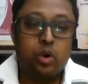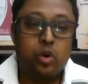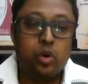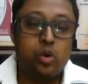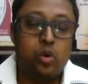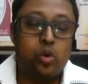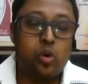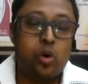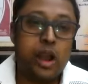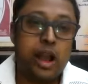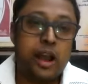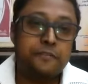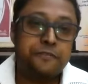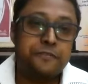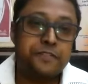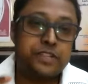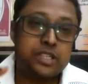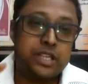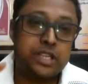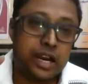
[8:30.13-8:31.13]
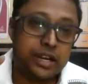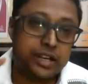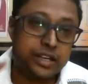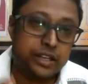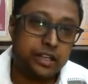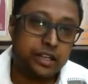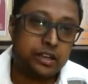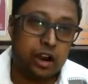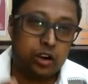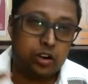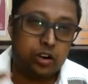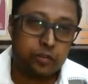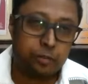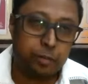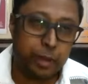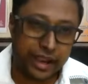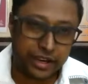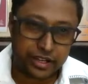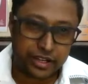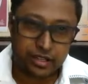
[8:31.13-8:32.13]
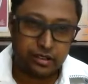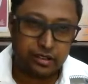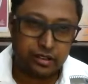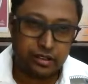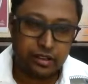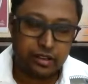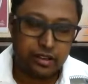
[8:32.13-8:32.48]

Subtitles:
who have started it out of passion